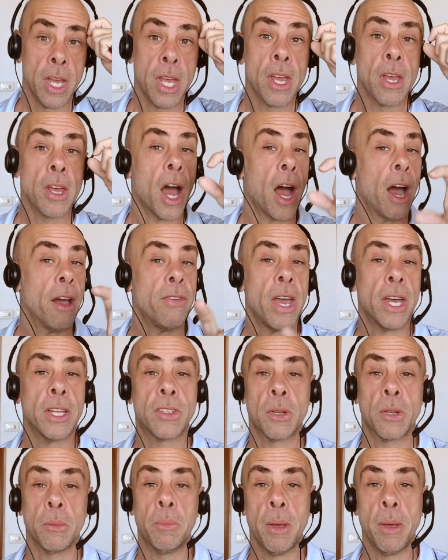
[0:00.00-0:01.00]
I've had some
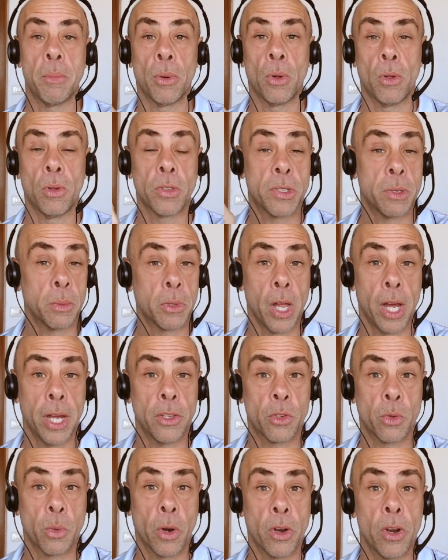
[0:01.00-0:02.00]
clients
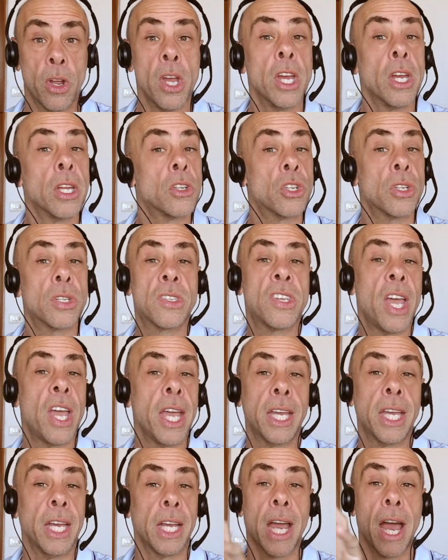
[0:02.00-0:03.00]
where just
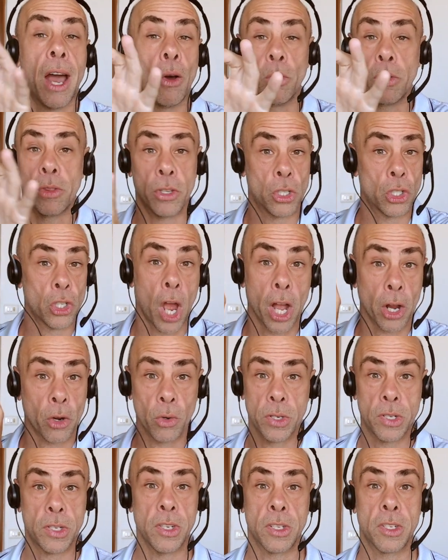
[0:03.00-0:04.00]
taking out the chakra
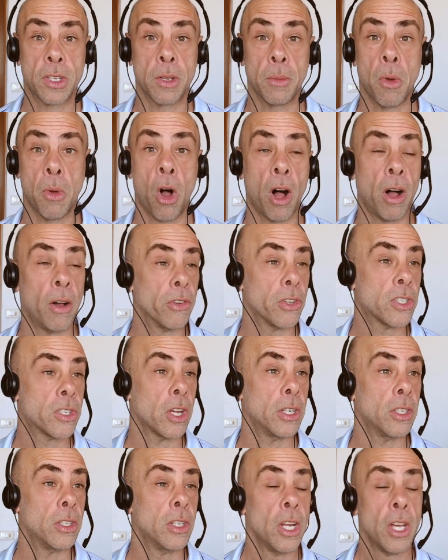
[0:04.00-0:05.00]
system all of a
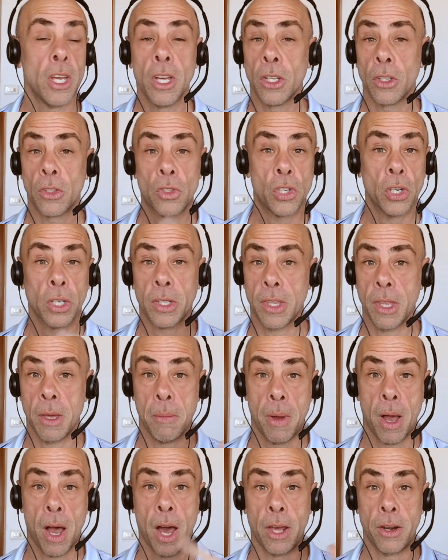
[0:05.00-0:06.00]
sudden took them
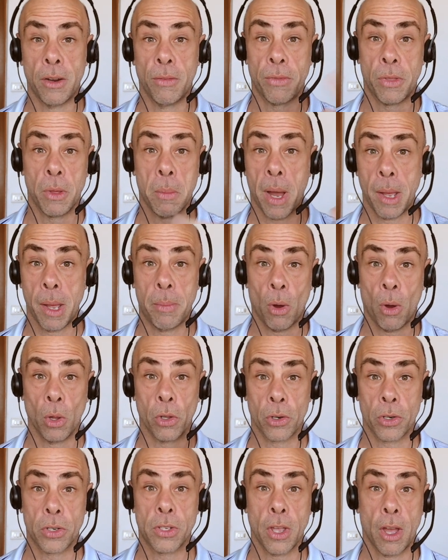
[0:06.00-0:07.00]
out of the bipolar
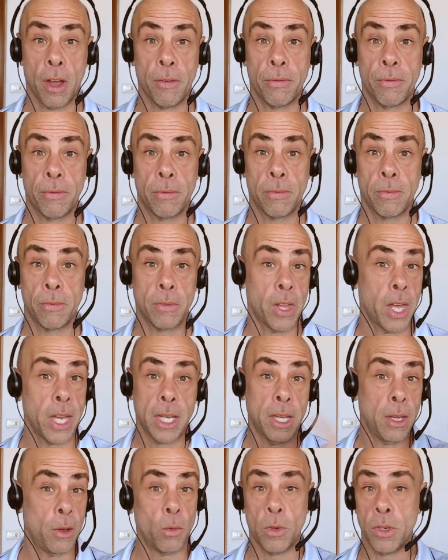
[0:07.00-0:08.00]
stuff. Like
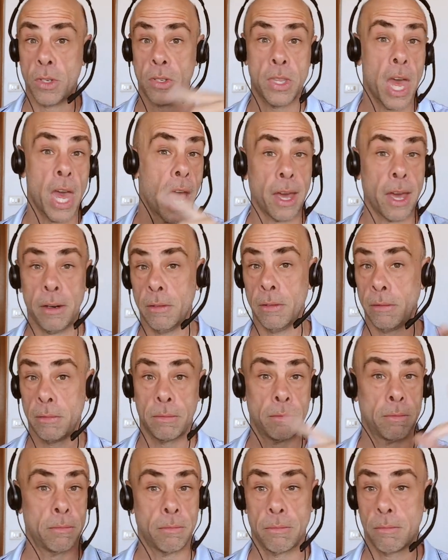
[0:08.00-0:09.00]
it was that
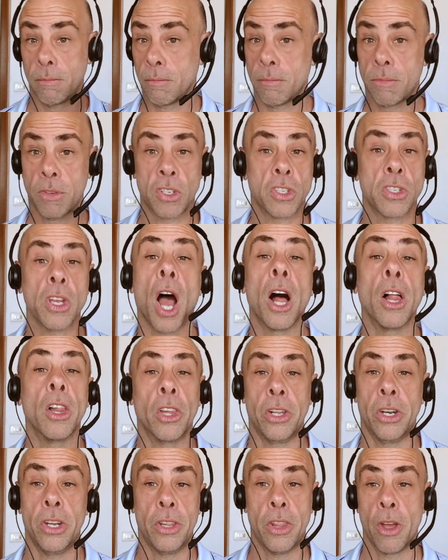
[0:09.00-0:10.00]
solid
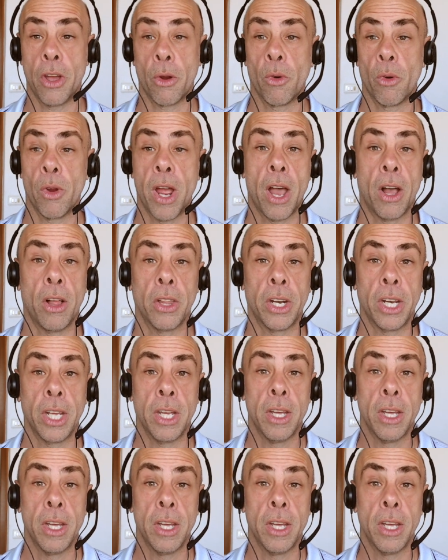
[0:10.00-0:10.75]
in their reality